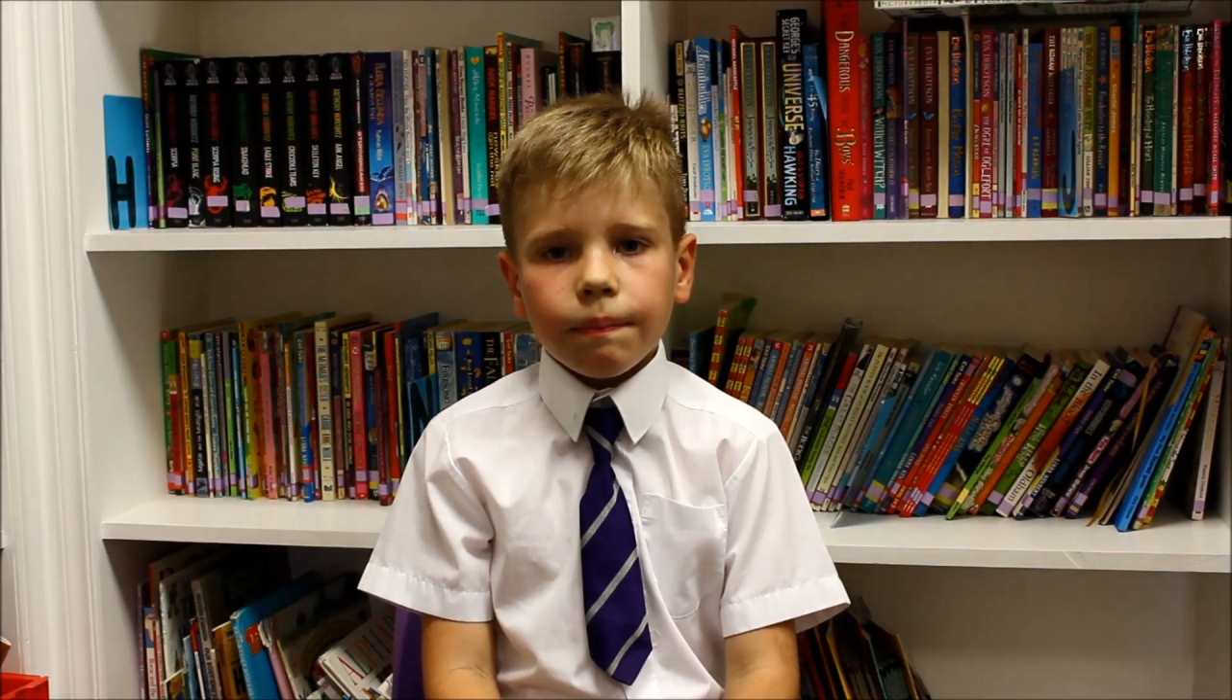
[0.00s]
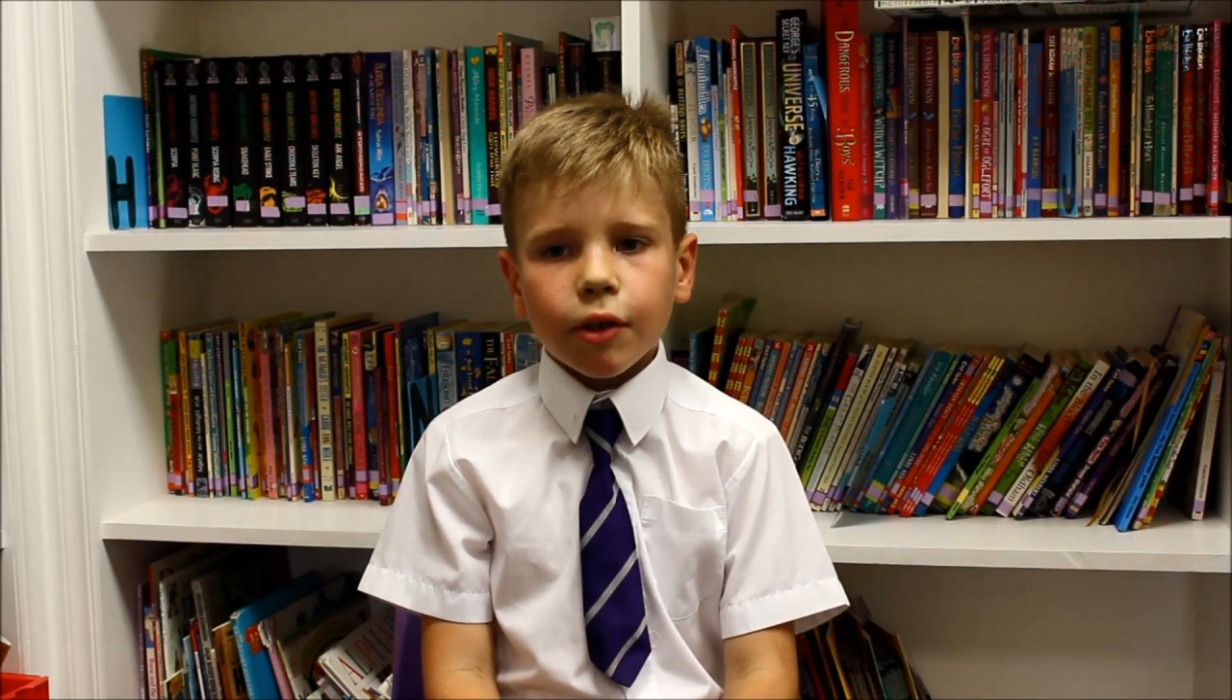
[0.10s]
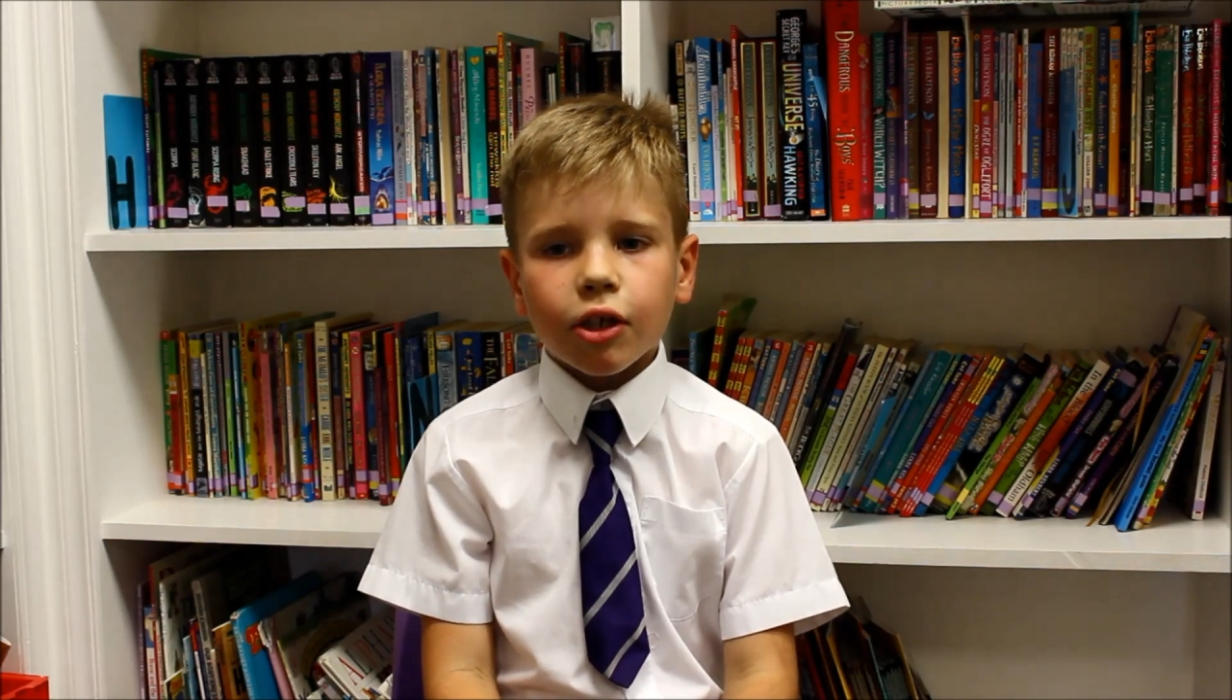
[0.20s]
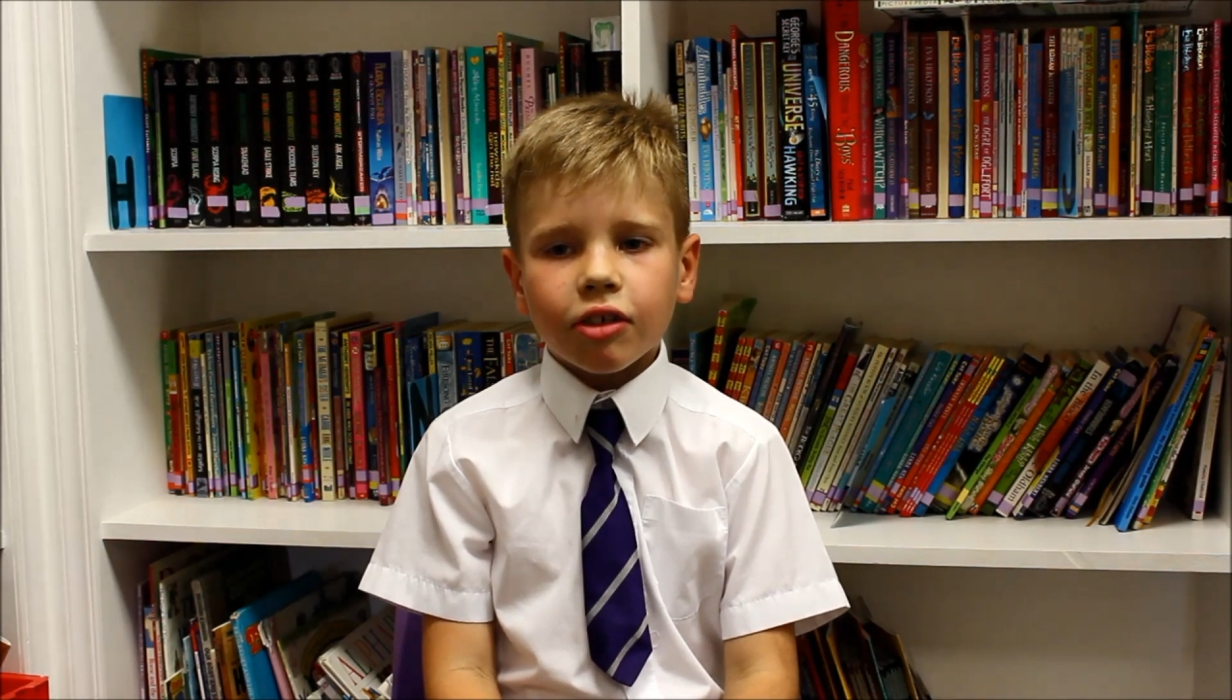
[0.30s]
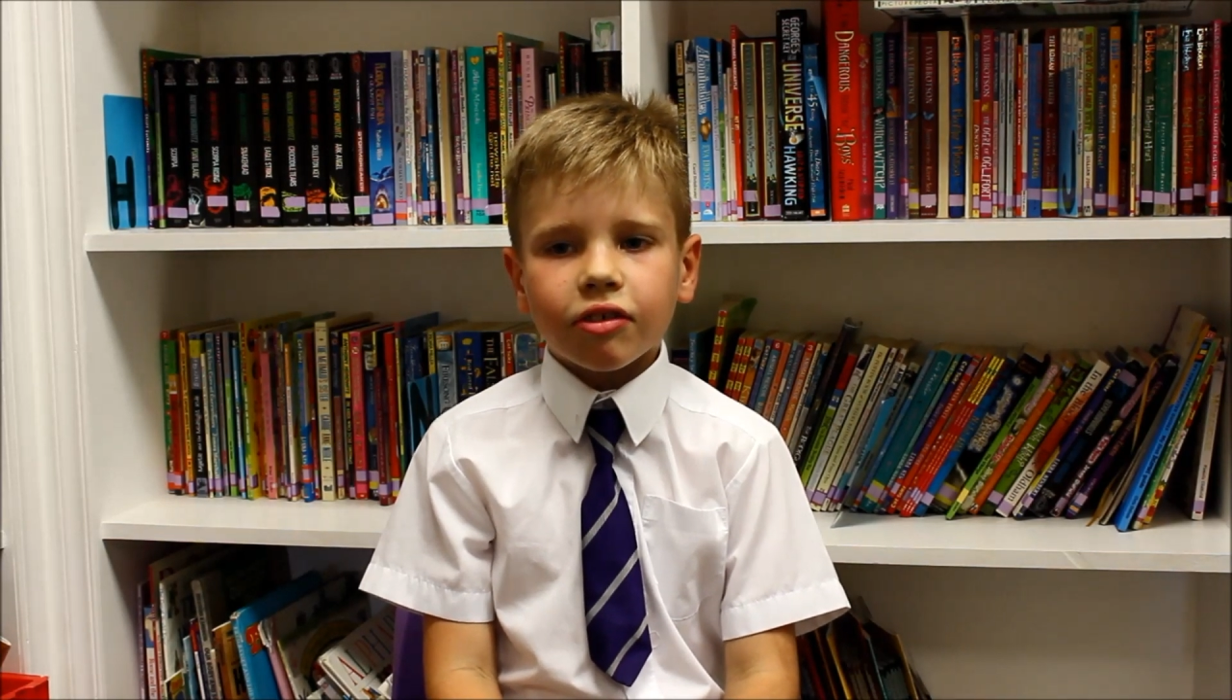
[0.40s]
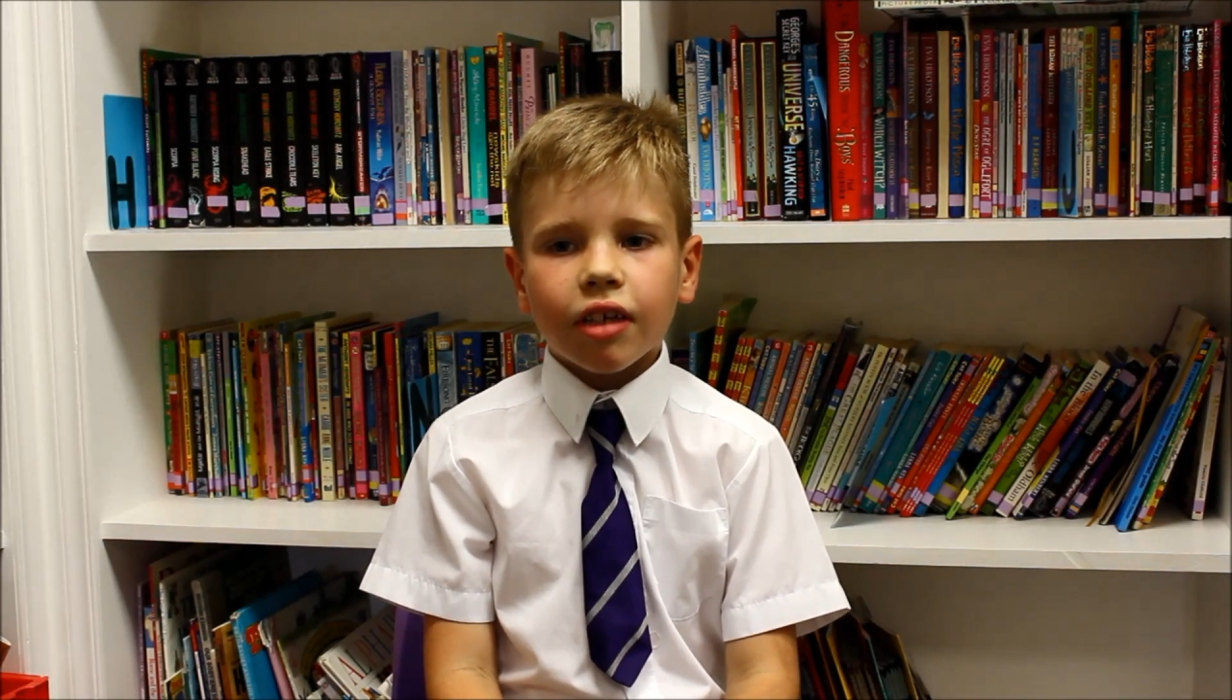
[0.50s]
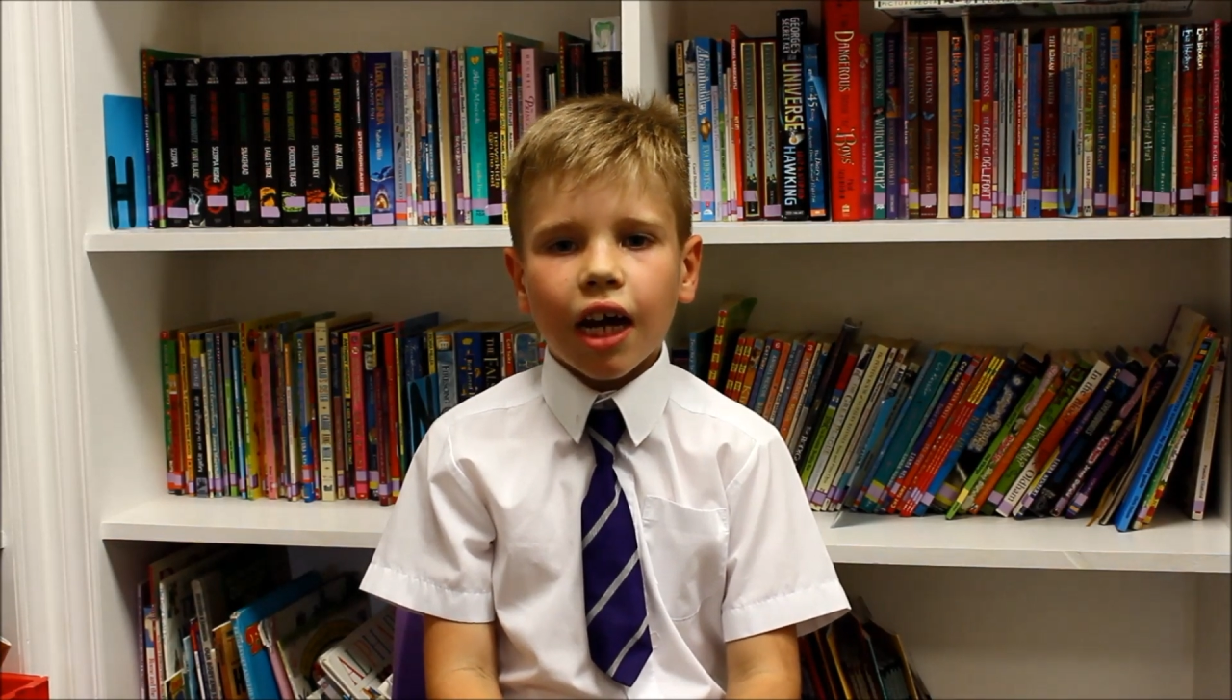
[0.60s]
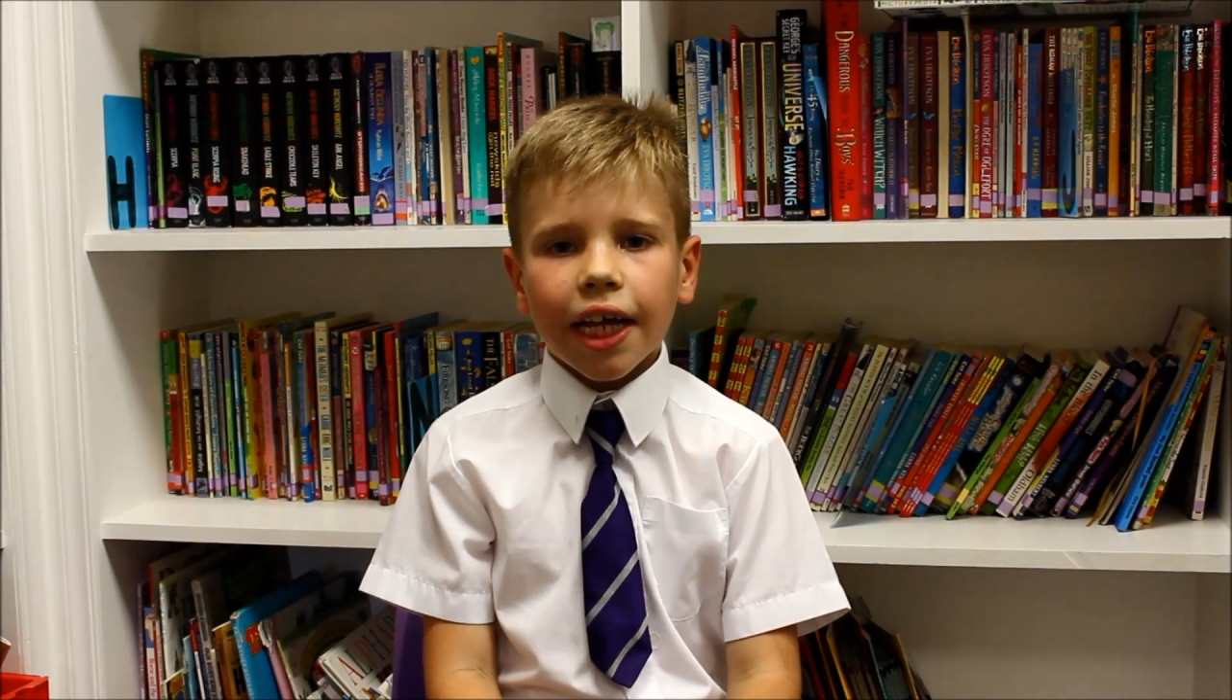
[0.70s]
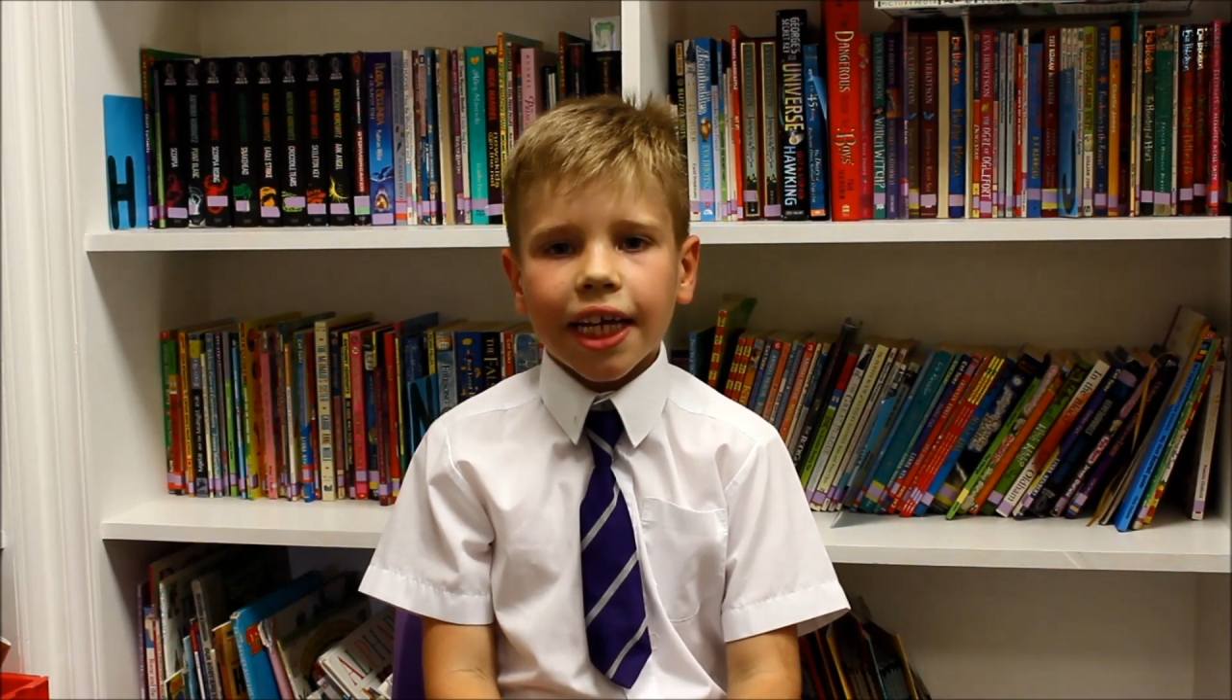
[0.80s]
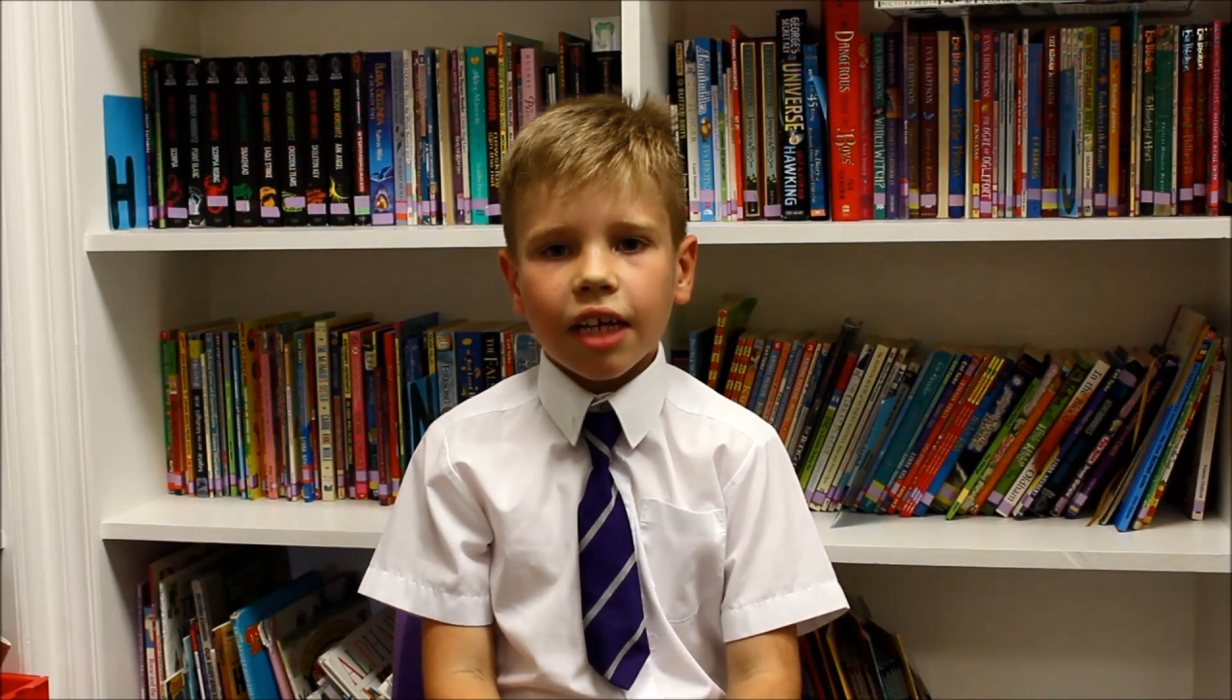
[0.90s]
because
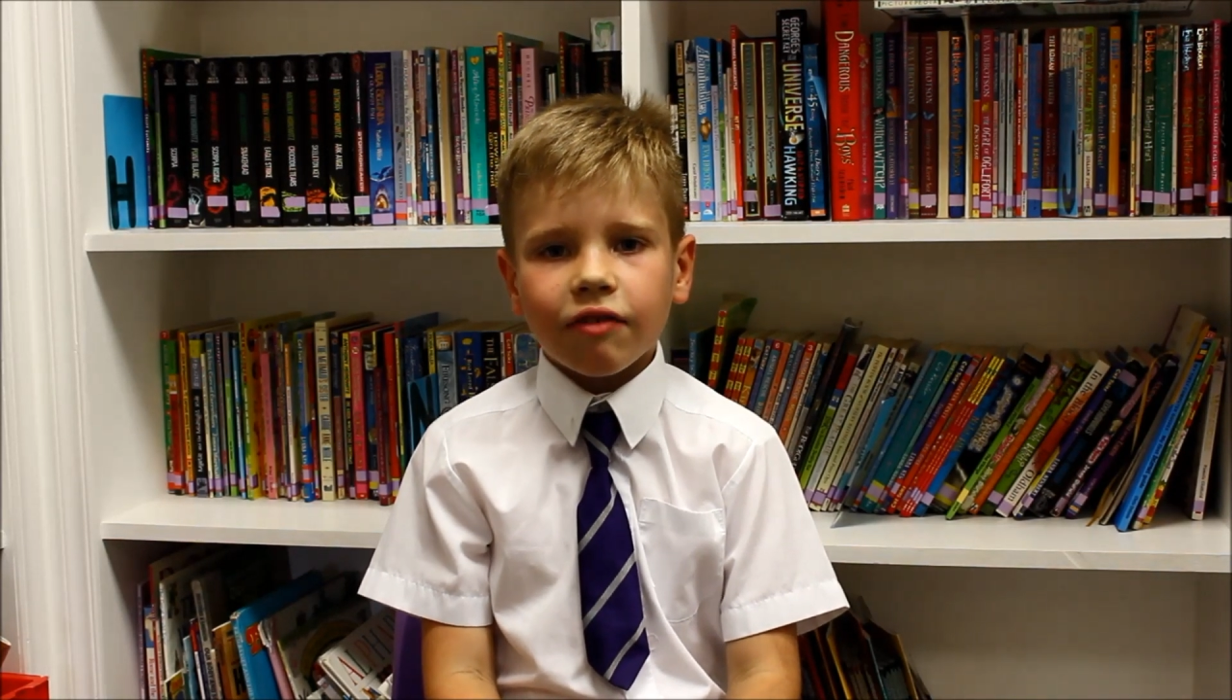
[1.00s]
I get